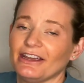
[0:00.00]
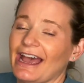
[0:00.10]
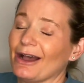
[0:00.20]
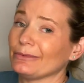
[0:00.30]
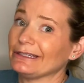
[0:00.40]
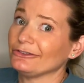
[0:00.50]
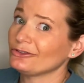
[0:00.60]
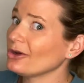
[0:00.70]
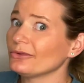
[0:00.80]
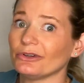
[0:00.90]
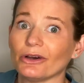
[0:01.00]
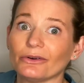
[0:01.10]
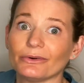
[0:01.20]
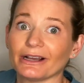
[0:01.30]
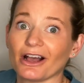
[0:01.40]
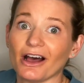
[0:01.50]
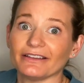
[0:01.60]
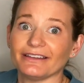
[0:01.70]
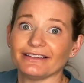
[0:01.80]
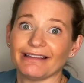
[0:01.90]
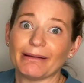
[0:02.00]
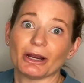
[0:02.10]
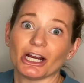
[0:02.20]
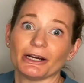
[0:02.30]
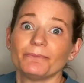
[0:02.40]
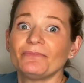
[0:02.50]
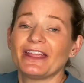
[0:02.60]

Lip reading: how we don't know what causes labor,